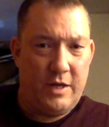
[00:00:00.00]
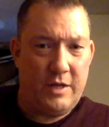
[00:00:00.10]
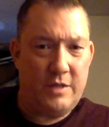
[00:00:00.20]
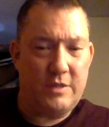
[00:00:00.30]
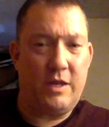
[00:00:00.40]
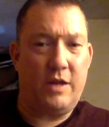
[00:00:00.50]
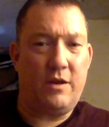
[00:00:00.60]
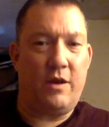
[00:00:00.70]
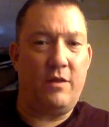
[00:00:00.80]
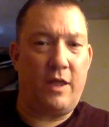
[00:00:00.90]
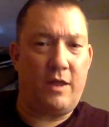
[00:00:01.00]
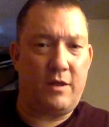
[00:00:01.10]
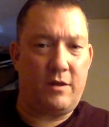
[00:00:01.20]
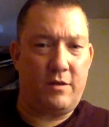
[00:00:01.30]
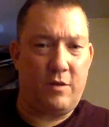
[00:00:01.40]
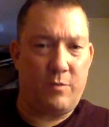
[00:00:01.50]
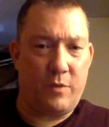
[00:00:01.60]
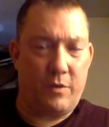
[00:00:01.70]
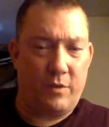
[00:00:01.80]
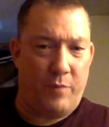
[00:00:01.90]
And unlike
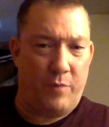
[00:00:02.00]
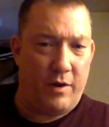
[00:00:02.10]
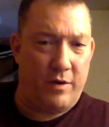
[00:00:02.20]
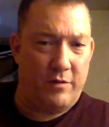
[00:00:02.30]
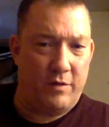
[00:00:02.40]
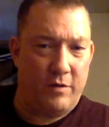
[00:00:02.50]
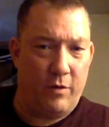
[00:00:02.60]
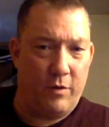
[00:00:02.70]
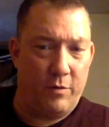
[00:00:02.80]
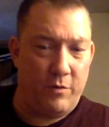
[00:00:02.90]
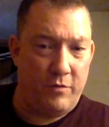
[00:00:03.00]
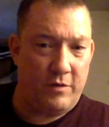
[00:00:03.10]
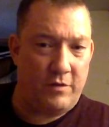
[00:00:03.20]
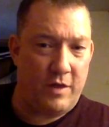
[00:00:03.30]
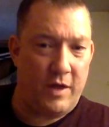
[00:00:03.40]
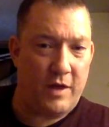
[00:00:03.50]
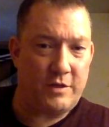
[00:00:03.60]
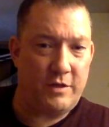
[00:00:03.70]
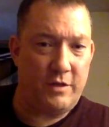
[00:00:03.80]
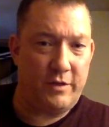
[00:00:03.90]
typical parents in horror movies, they
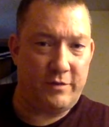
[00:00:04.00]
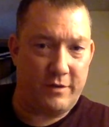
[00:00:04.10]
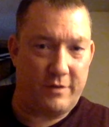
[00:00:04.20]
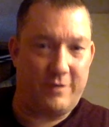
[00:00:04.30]
actually listened.